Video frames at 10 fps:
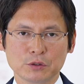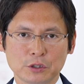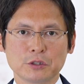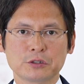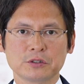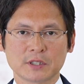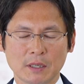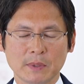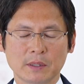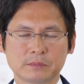you,
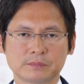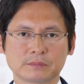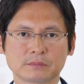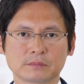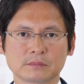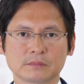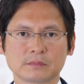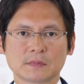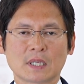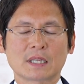Kyoshu-sama.
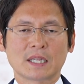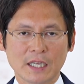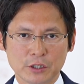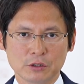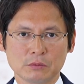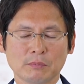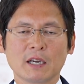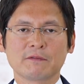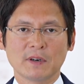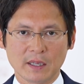Thank you,
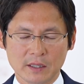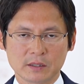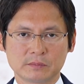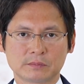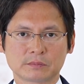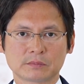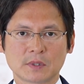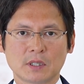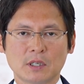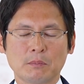my father.
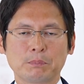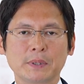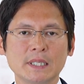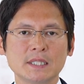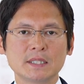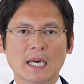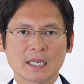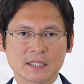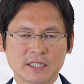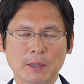Please
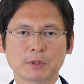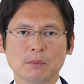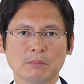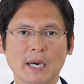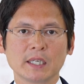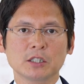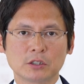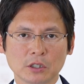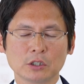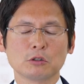accept my
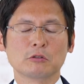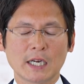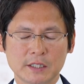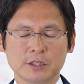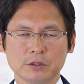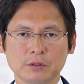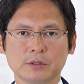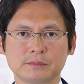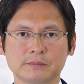eternal gratitude.